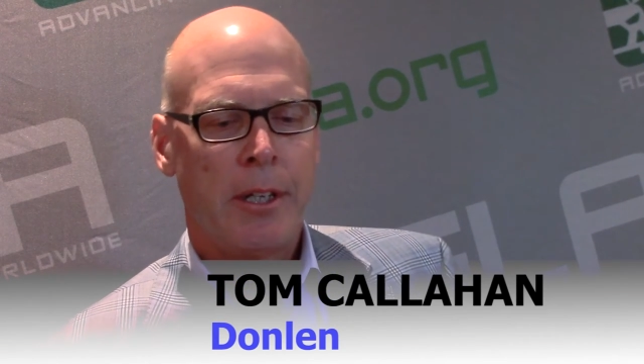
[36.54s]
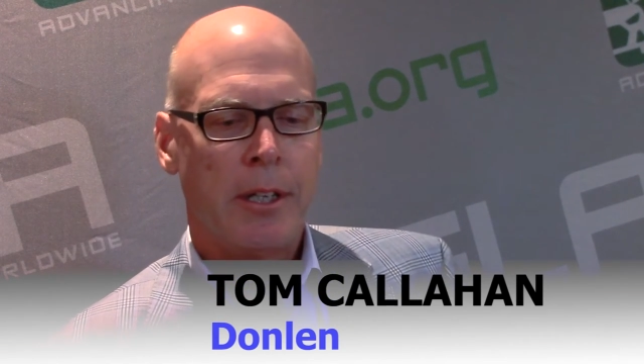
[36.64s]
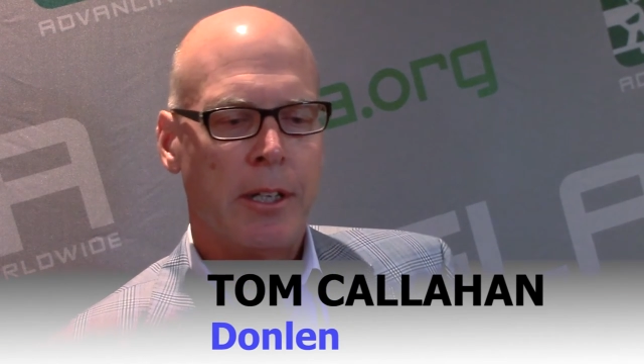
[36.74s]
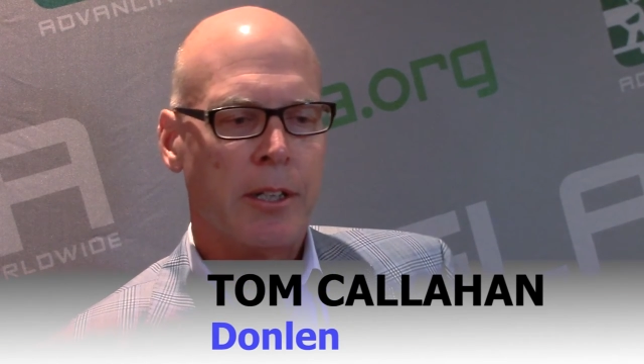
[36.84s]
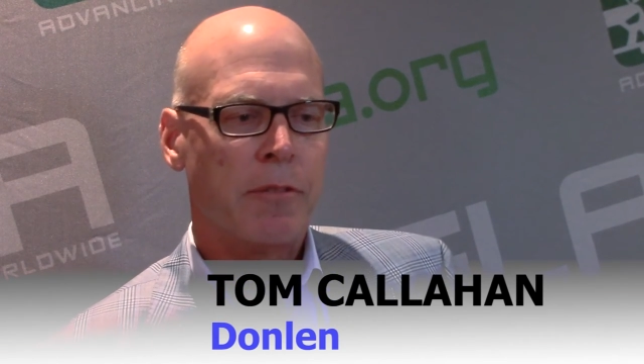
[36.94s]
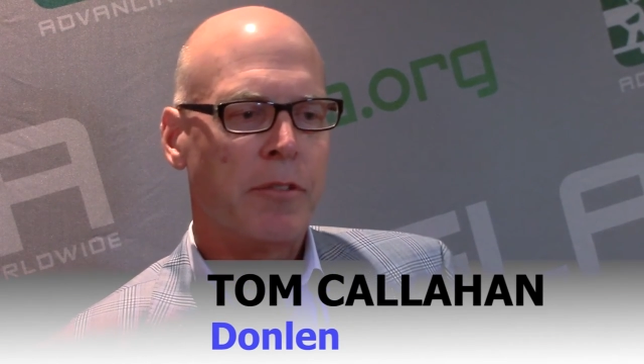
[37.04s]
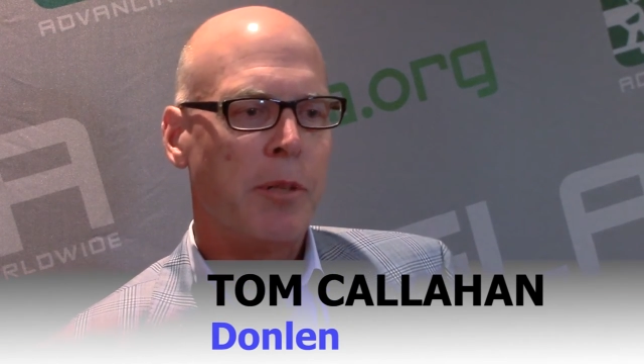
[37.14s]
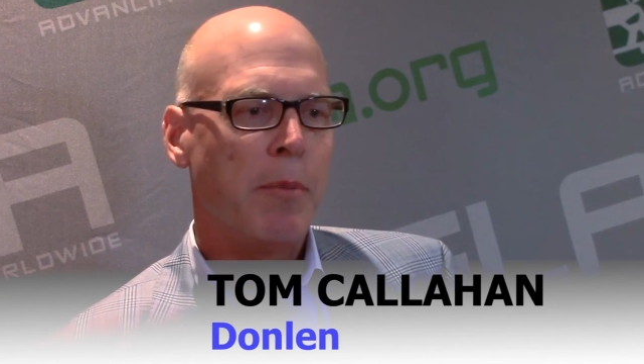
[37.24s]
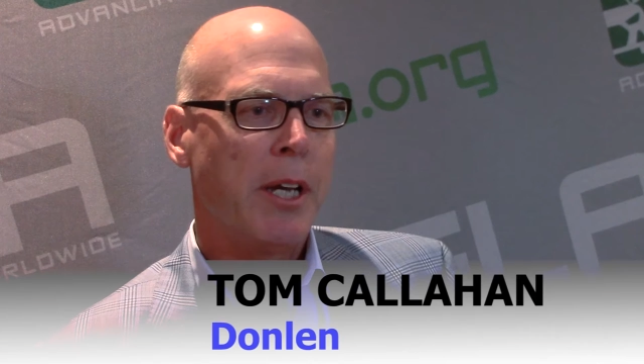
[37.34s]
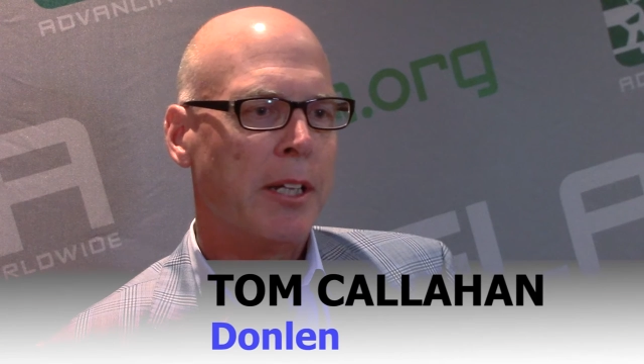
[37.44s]
The
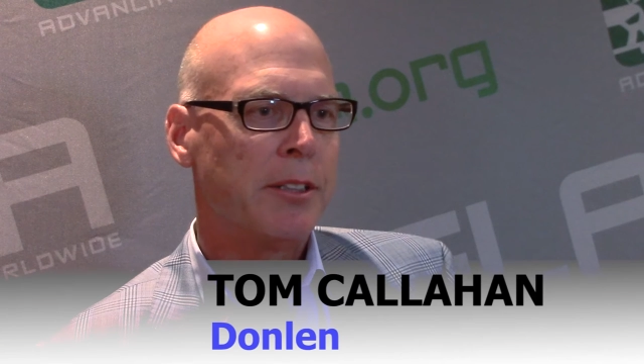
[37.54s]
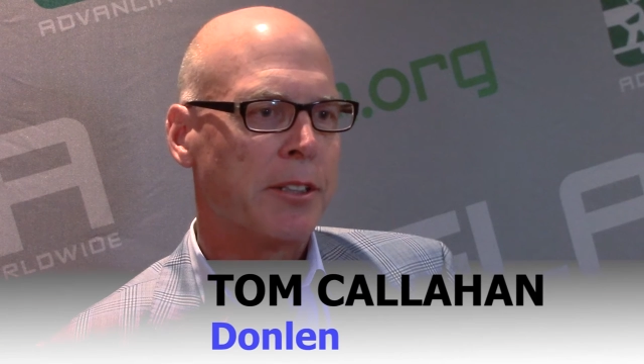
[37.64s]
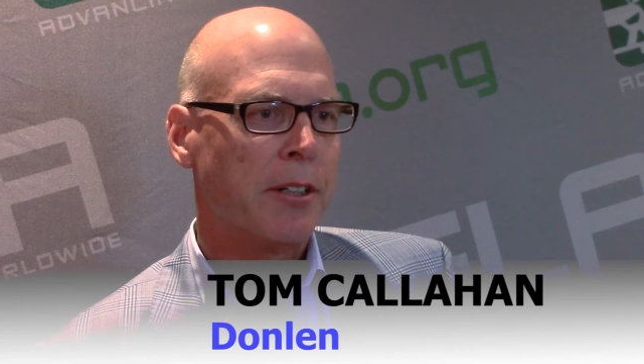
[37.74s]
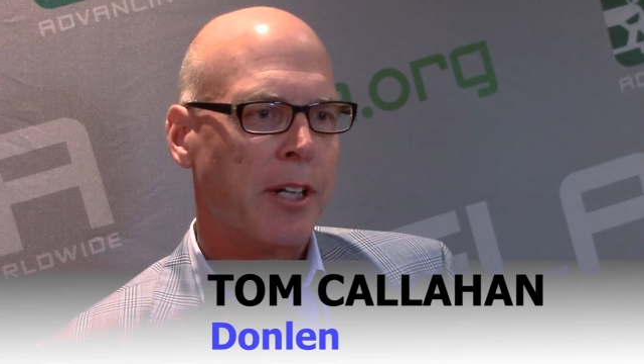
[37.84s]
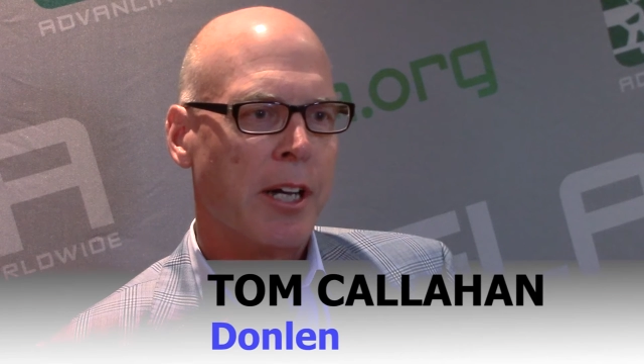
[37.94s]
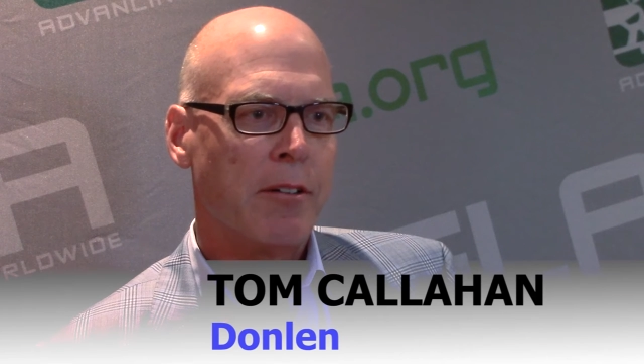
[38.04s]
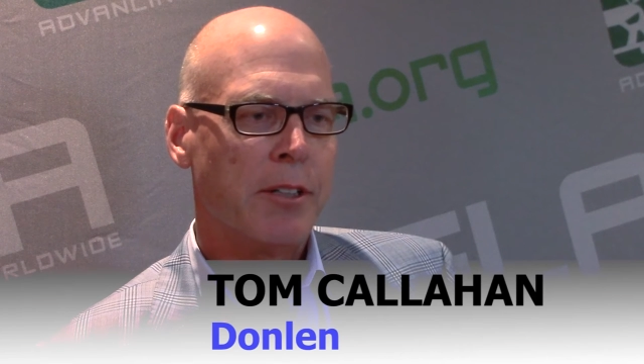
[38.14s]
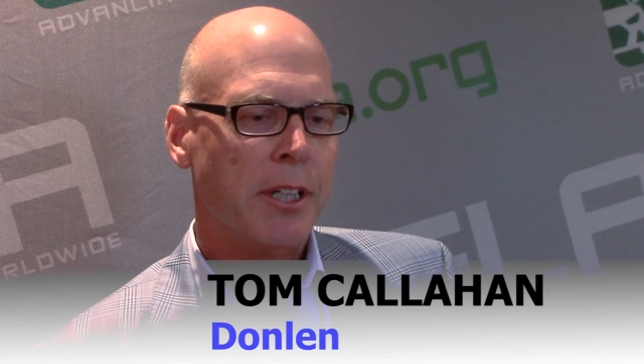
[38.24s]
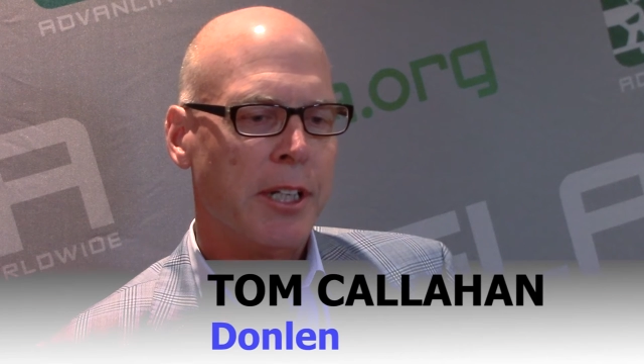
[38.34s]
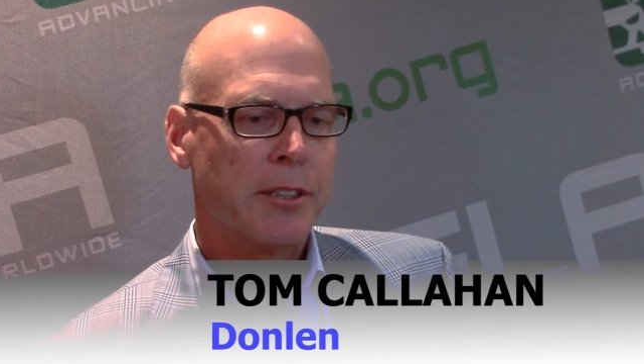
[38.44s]
fleet manager
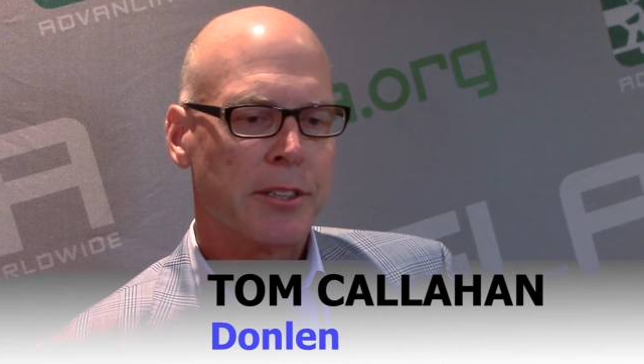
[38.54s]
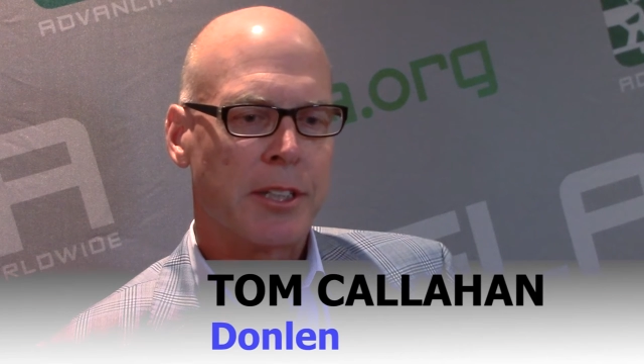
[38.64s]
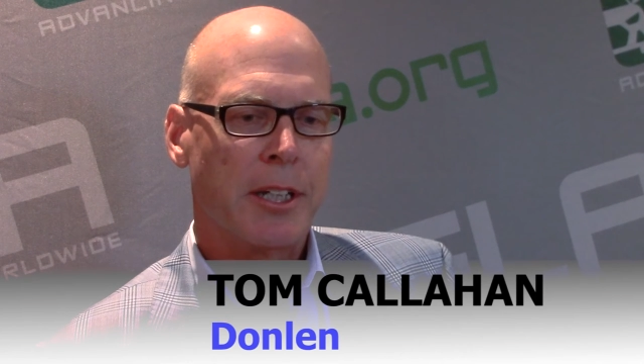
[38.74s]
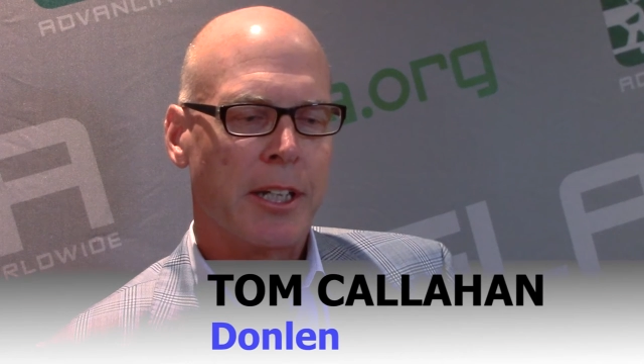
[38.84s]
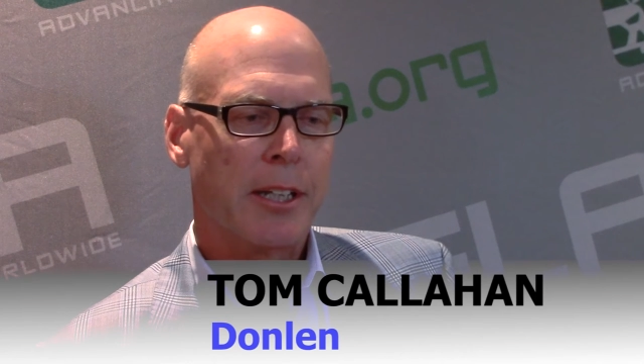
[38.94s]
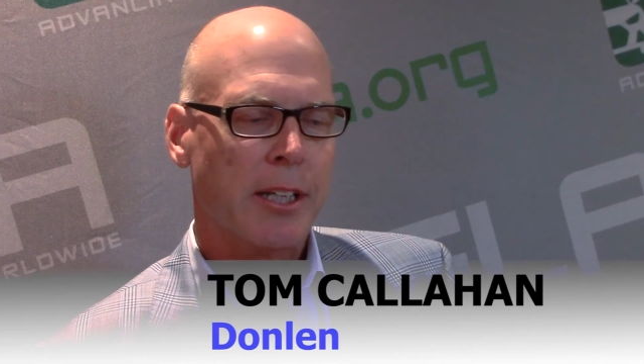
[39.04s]
nowadays is getting